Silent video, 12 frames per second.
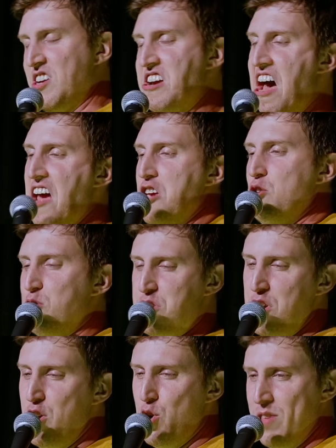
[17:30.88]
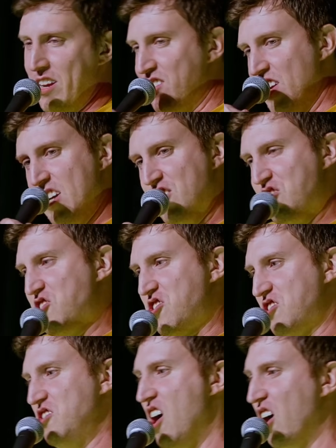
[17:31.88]
"Good night, you two." And they'd
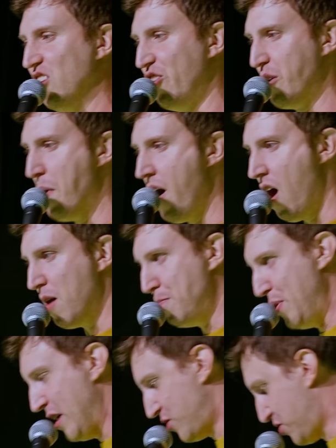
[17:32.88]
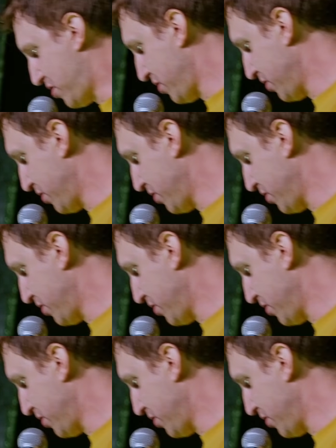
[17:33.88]
snuggle under my armpits.